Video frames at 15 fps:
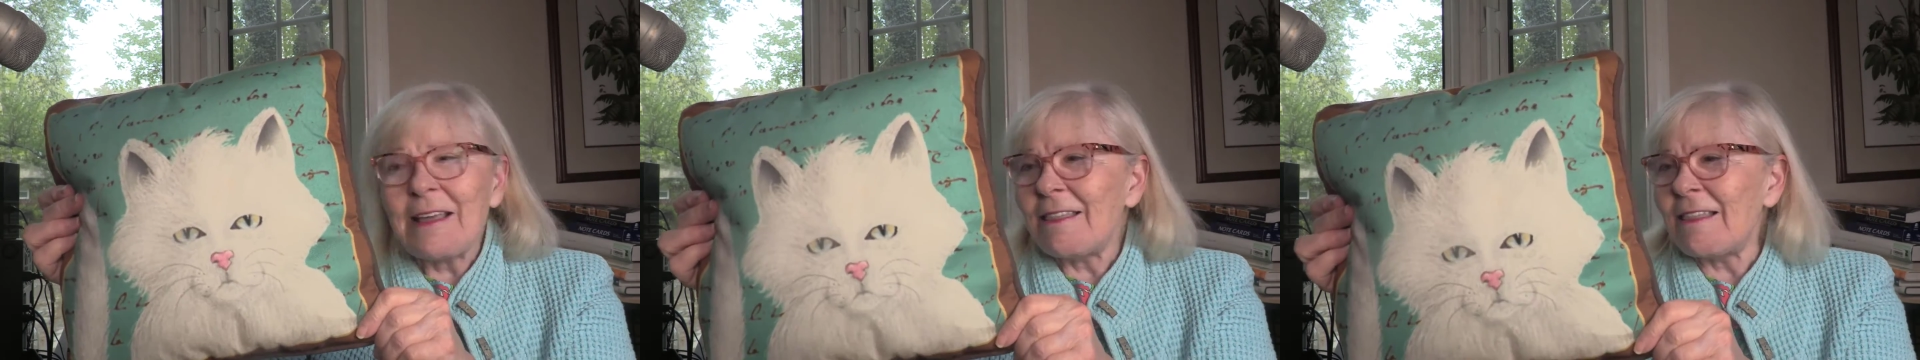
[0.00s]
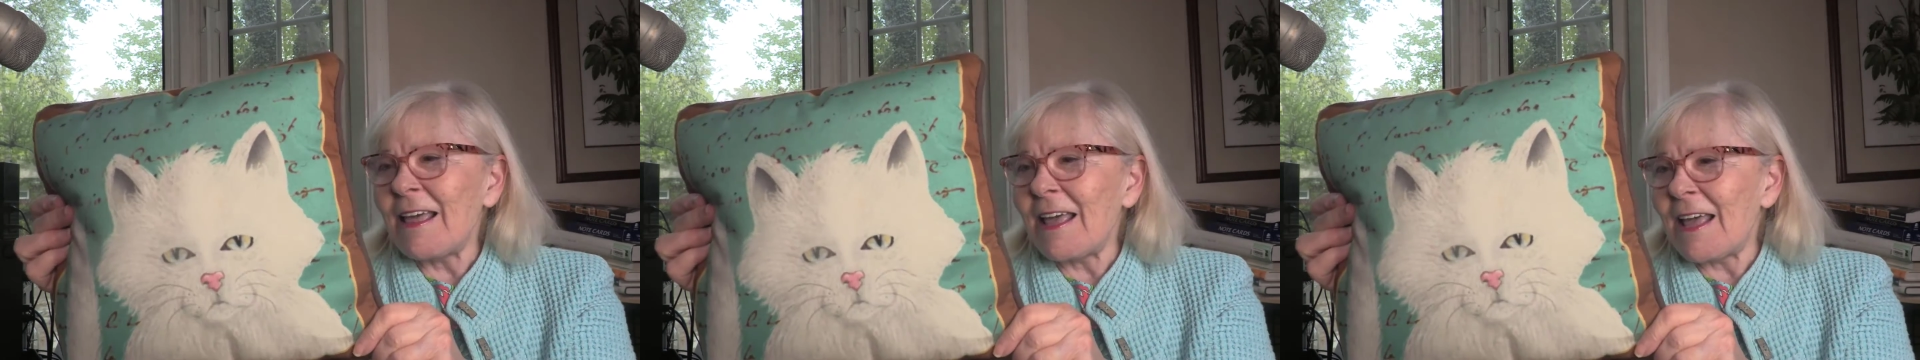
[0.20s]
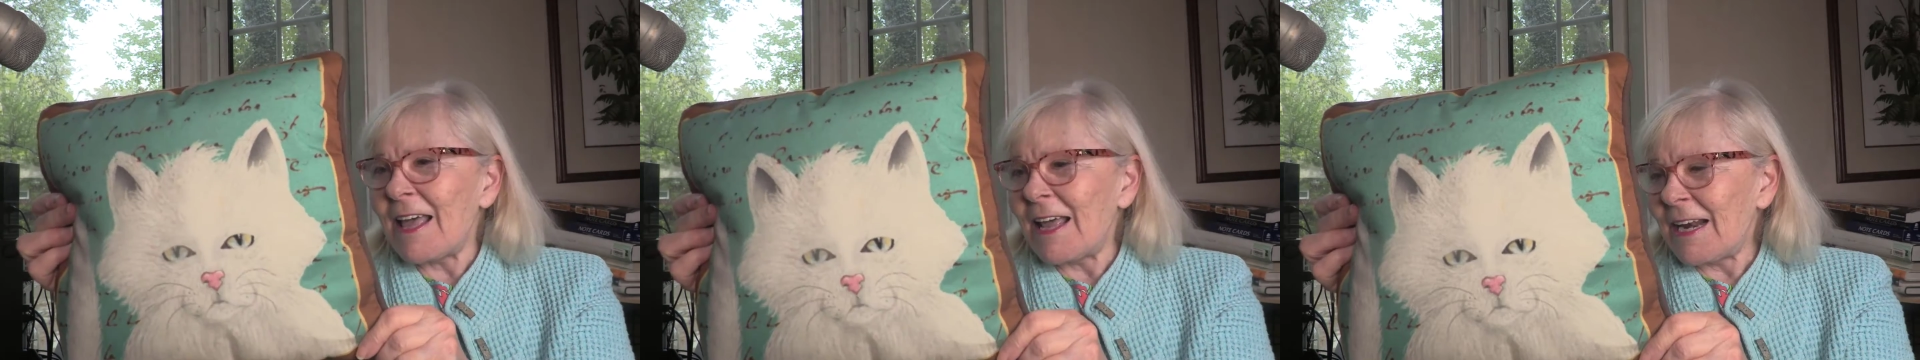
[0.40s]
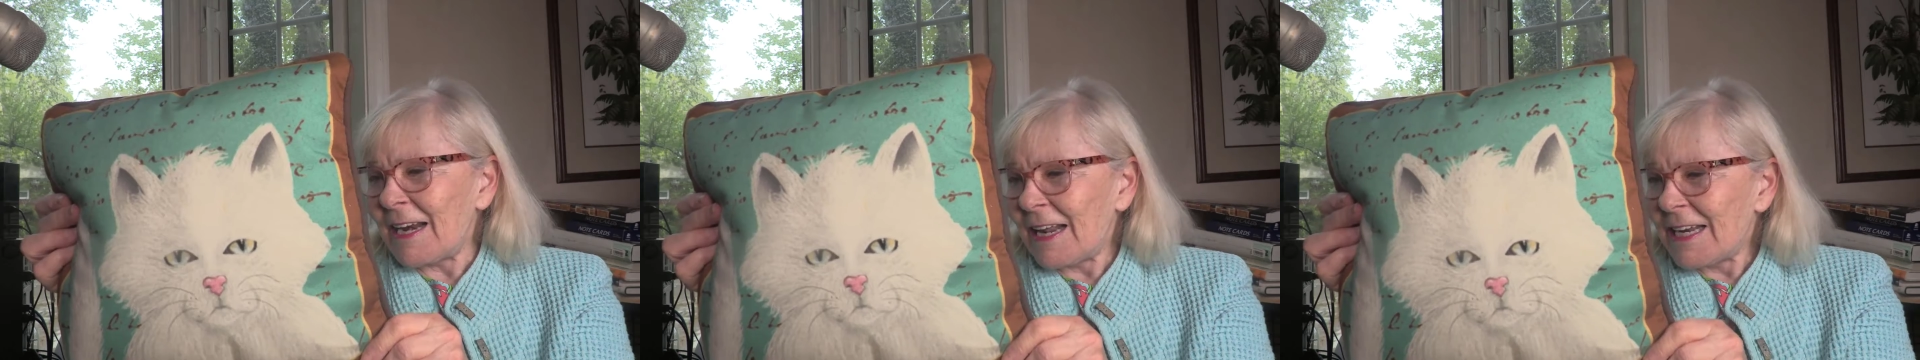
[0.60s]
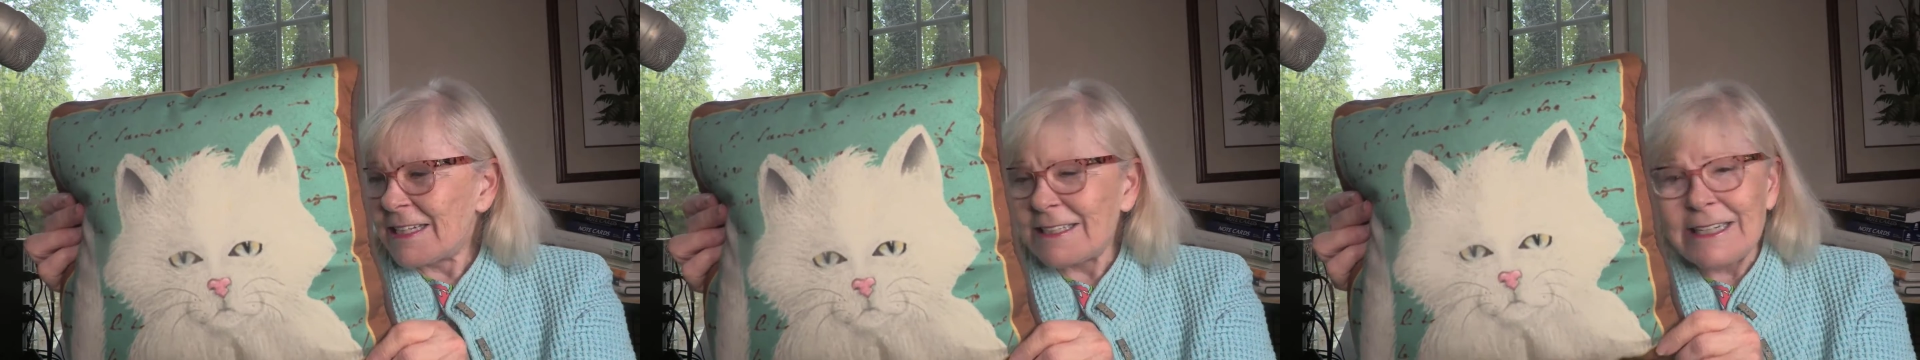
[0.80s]
that
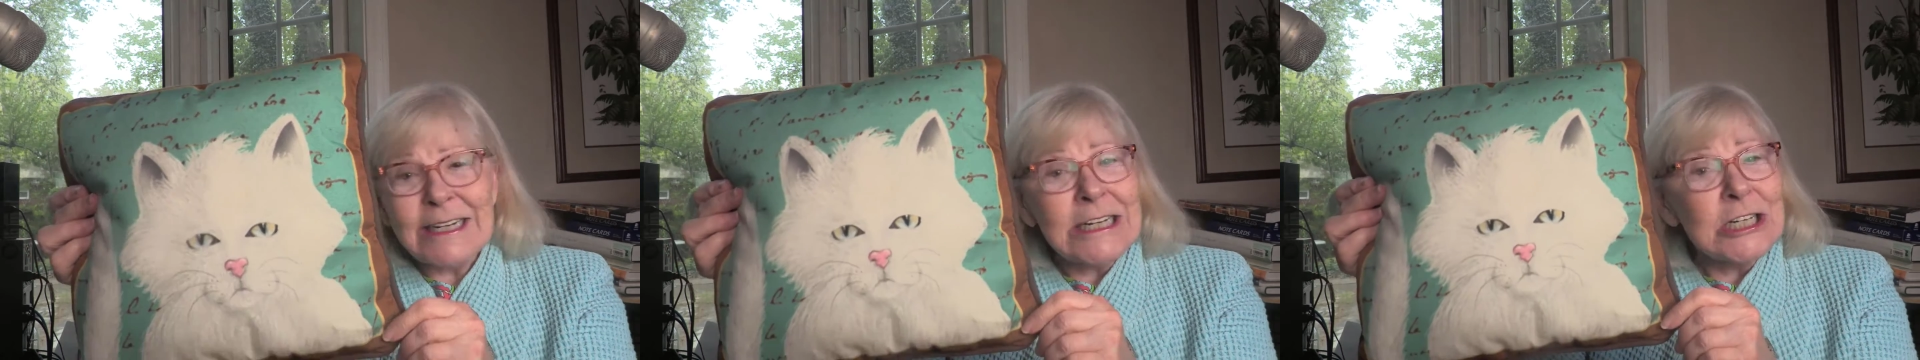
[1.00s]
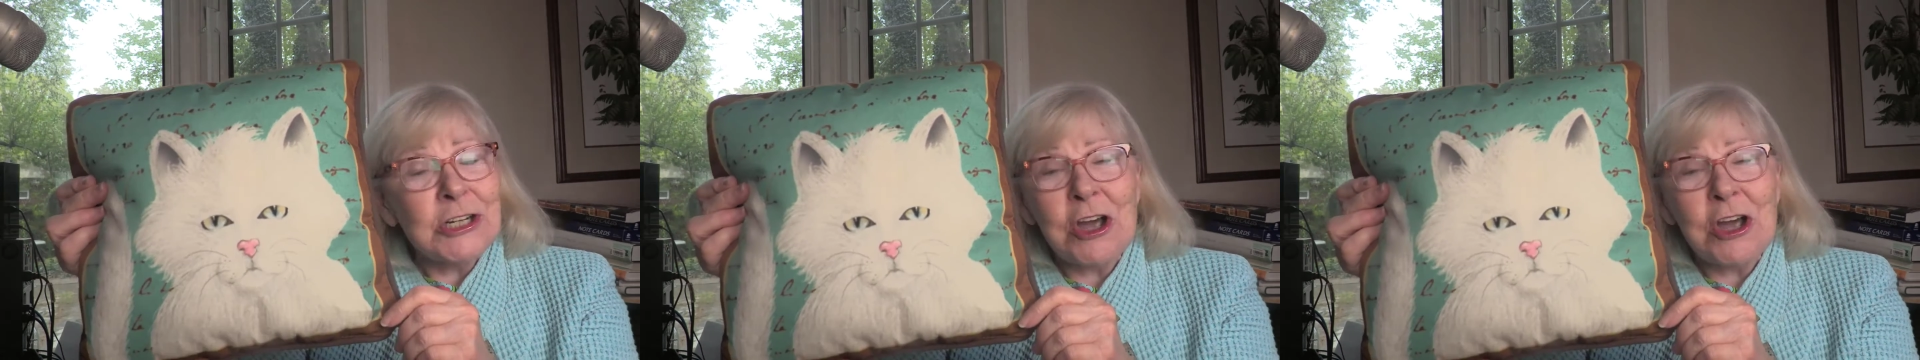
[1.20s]
didn't